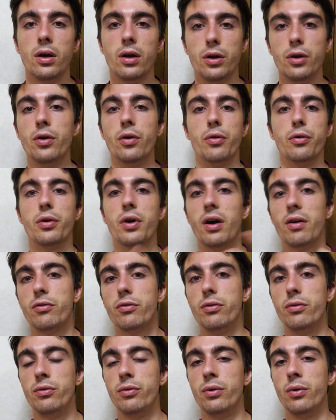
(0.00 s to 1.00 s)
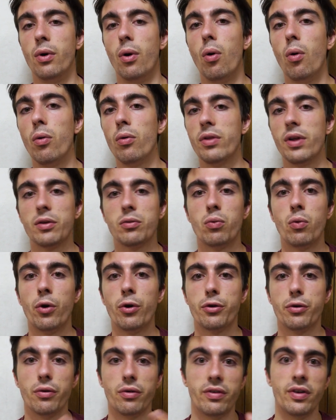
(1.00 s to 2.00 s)
do all that
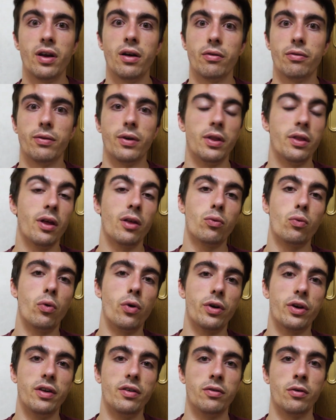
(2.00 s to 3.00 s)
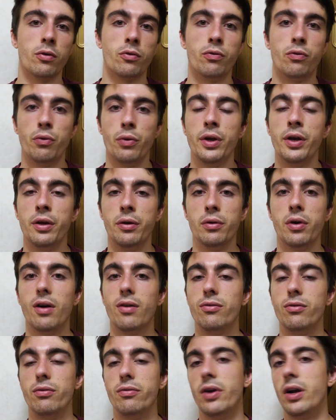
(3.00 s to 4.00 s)
work yourself, and that work is not free. You
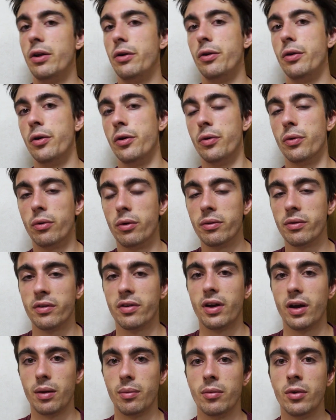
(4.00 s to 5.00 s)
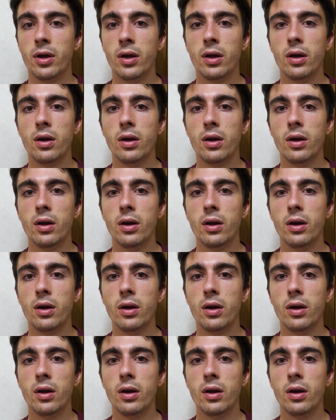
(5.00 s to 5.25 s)
have to value your own time.